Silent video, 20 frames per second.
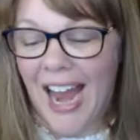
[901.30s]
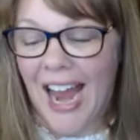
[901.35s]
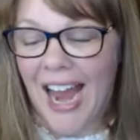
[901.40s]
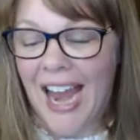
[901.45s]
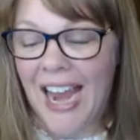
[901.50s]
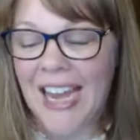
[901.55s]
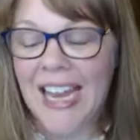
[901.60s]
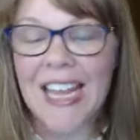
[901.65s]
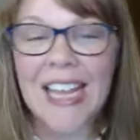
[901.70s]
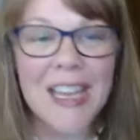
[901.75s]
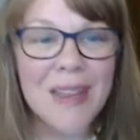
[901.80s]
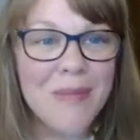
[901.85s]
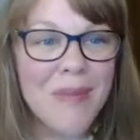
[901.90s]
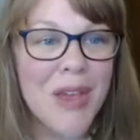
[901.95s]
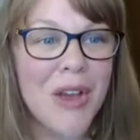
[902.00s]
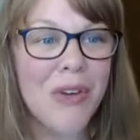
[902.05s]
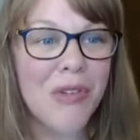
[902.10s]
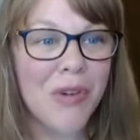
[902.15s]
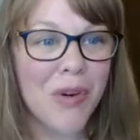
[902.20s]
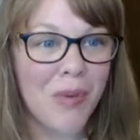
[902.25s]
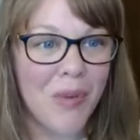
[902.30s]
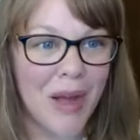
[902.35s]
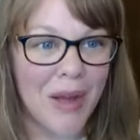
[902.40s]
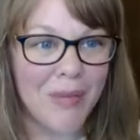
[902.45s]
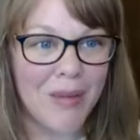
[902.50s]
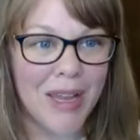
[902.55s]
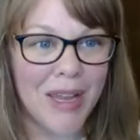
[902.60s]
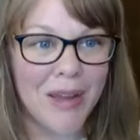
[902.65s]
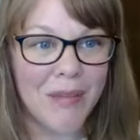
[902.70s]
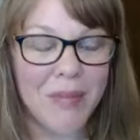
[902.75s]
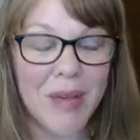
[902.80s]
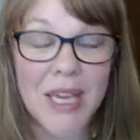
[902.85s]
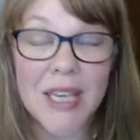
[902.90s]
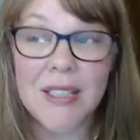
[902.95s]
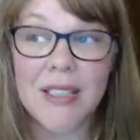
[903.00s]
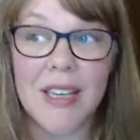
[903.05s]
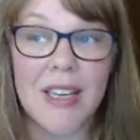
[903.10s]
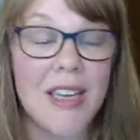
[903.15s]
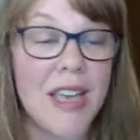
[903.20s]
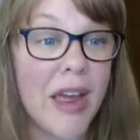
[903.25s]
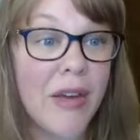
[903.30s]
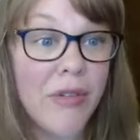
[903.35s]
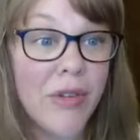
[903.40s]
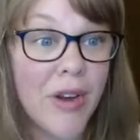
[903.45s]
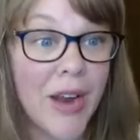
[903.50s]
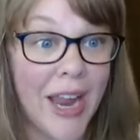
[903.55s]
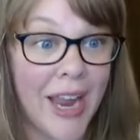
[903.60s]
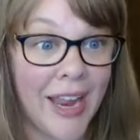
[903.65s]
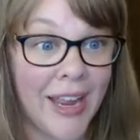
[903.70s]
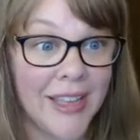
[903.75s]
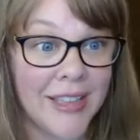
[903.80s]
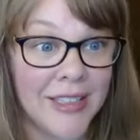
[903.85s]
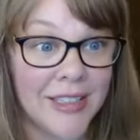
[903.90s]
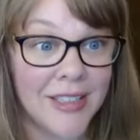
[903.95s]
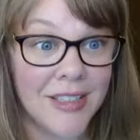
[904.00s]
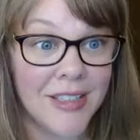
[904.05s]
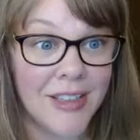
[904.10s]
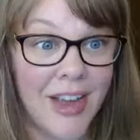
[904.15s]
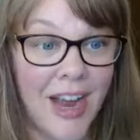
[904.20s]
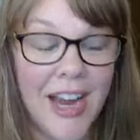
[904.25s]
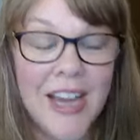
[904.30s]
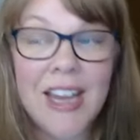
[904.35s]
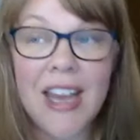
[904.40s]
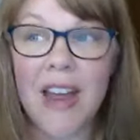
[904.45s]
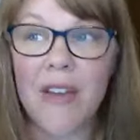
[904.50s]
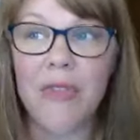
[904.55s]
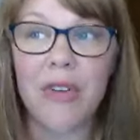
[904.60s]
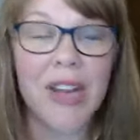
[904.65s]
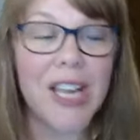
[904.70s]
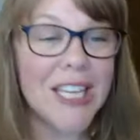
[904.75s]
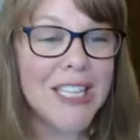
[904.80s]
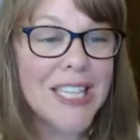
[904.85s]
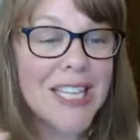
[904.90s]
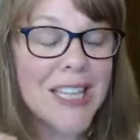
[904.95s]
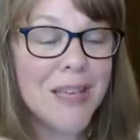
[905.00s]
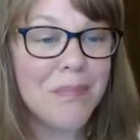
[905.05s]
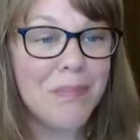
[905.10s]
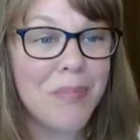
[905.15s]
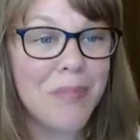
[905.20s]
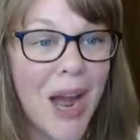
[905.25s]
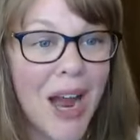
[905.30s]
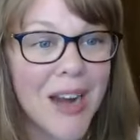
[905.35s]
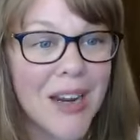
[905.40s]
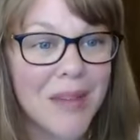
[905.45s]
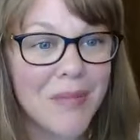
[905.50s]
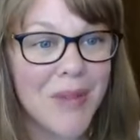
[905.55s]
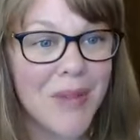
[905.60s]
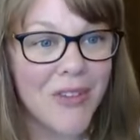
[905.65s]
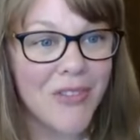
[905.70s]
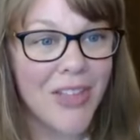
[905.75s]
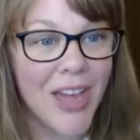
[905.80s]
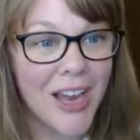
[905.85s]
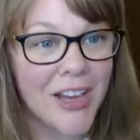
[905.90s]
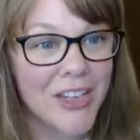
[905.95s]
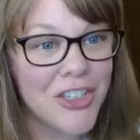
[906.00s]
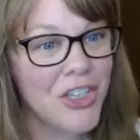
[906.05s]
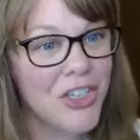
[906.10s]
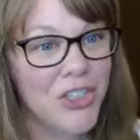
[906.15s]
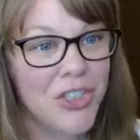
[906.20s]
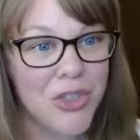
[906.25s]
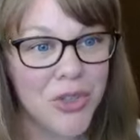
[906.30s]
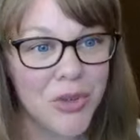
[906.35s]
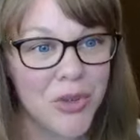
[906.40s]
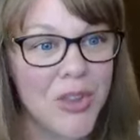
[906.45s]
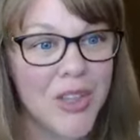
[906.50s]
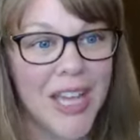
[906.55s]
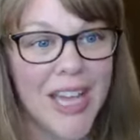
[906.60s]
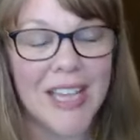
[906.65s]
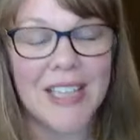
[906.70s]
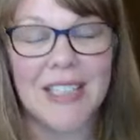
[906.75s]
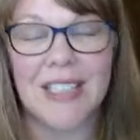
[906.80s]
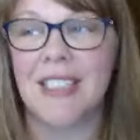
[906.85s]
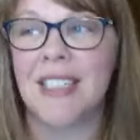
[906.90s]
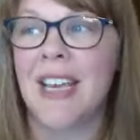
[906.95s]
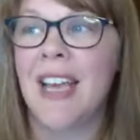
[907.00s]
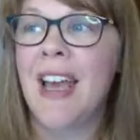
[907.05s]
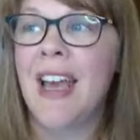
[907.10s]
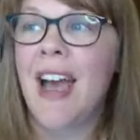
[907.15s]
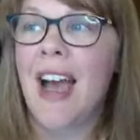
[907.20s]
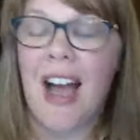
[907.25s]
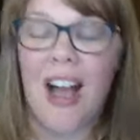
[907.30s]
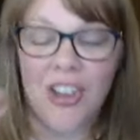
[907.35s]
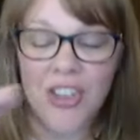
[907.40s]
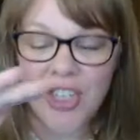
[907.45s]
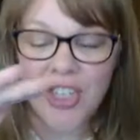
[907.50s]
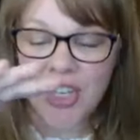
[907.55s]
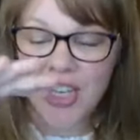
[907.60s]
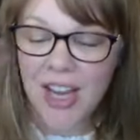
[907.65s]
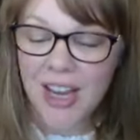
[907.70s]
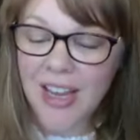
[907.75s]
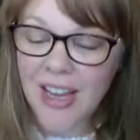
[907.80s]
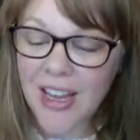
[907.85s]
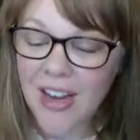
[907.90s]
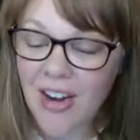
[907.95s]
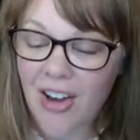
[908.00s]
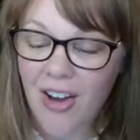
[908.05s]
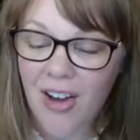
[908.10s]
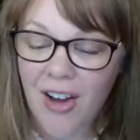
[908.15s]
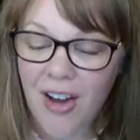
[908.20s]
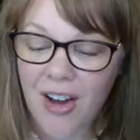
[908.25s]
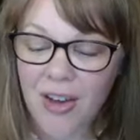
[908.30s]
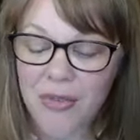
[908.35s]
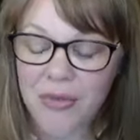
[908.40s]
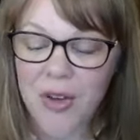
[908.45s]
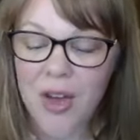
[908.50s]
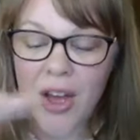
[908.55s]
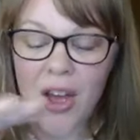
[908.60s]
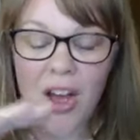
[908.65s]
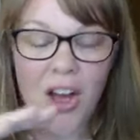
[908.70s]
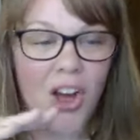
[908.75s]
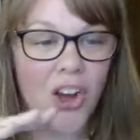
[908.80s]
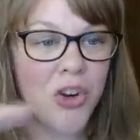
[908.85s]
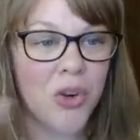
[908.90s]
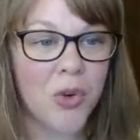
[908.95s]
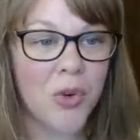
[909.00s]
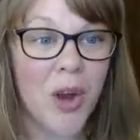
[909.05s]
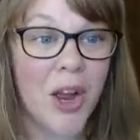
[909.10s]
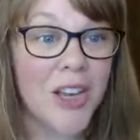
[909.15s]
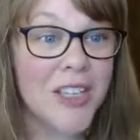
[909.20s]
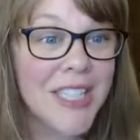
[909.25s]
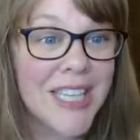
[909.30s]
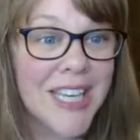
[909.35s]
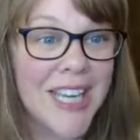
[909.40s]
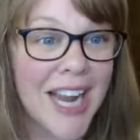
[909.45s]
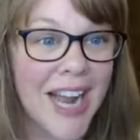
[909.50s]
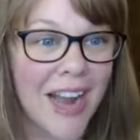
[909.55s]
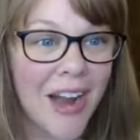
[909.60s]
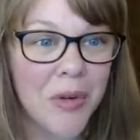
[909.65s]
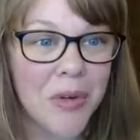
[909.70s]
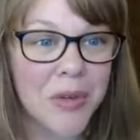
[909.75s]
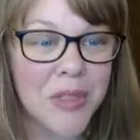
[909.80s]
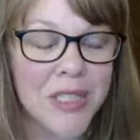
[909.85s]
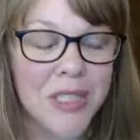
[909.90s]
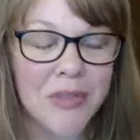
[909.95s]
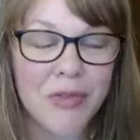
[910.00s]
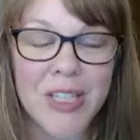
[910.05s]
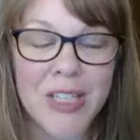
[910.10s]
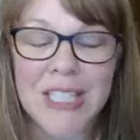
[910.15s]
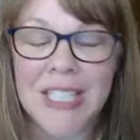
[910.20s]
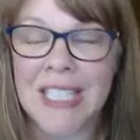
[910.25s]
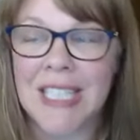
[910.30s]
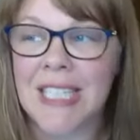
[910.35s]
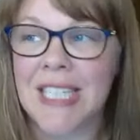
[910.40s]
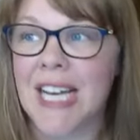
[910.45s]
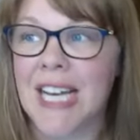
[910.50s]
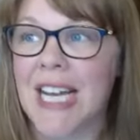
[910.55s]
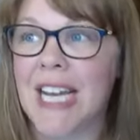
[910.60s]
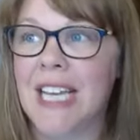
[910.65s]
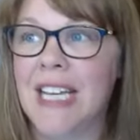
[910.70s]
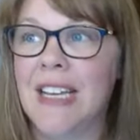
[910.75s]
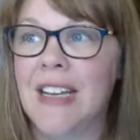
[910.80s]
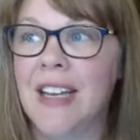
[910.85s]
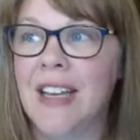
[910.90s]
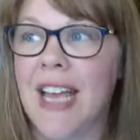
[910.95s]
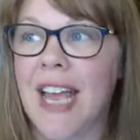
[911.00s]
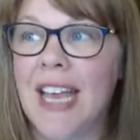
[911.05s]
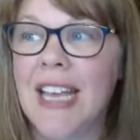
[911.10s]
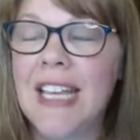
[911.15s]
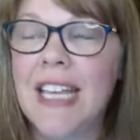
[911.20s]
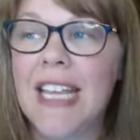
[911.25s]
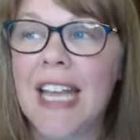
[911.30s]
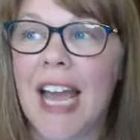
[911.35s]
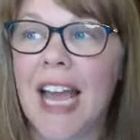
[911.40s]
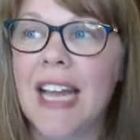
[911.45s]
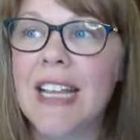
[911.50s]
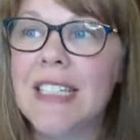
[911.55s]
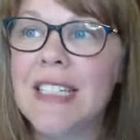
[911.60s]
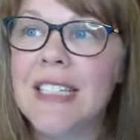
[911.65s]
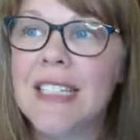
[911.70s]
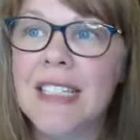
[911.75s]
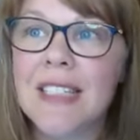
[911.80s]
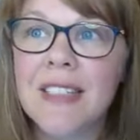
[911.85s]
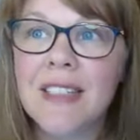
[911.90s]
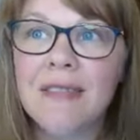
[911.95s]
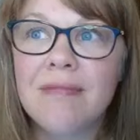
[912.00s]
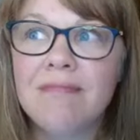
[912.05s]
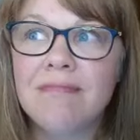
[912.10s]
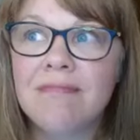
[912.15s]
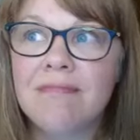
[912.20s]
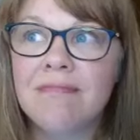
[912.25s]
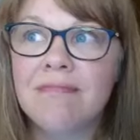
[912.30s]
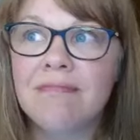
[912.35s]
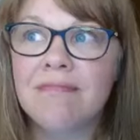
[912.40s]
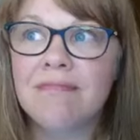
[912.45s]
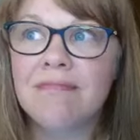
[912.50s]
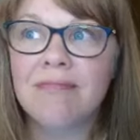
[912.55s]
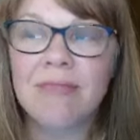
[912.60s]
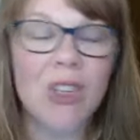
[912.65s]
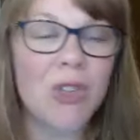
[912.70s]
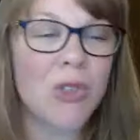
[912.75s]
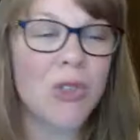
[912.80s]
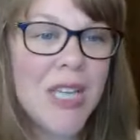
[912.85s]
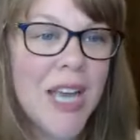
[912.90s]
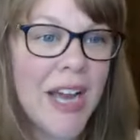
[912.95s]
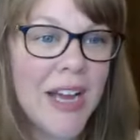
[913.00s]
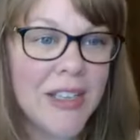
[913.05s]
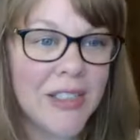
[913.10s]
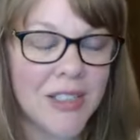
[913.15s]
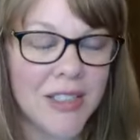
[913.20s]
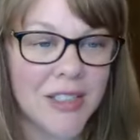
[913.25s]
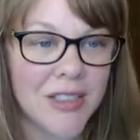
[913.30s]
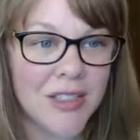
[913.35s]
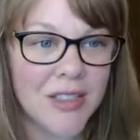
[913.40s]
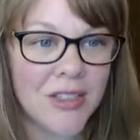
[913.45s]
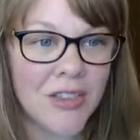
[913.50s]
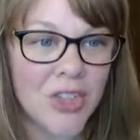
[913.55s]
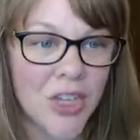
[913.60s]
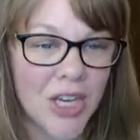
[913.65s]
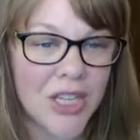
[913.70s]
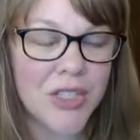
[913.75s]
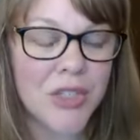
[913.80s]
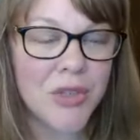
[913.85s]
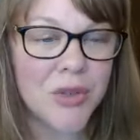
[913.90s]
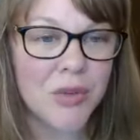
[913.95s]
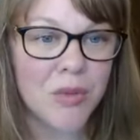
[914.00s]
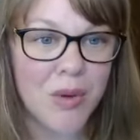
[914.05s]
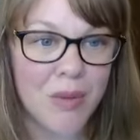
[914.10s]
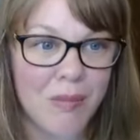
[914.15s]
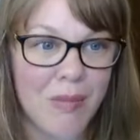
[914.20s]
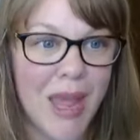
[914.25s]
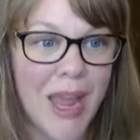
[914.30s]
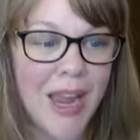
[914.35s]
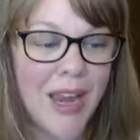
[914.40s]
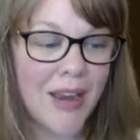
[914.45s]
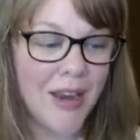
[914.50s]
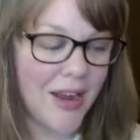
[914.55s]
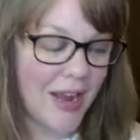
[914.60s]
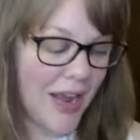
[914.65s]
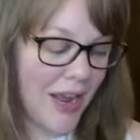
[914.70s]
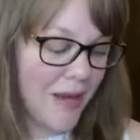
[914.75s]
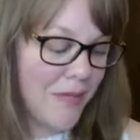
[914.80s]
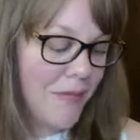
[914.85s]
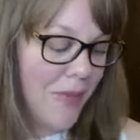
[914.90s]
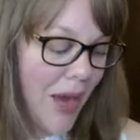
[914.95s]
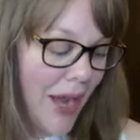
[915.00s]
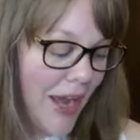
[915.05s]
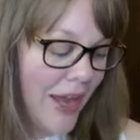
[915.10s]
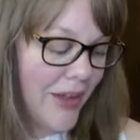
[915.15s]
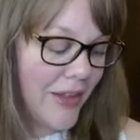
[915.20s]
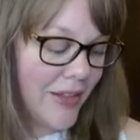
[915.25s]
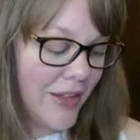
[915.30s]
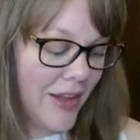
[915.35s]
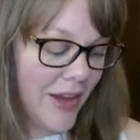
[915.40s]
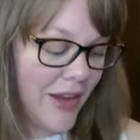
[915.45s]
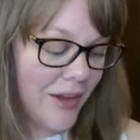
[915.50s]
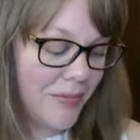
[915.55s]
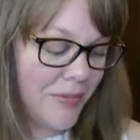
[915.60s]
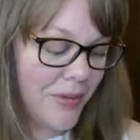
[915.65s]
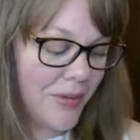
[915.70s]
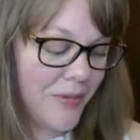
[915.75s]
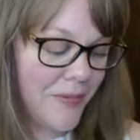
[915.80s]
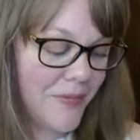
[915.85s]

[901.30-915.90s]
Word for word: And it can be overwhelming because it never ends. I never get to the bottom of that to do list. I'll check it off, I'll cross it out if it's done, and yet those tasks just remain and pile up.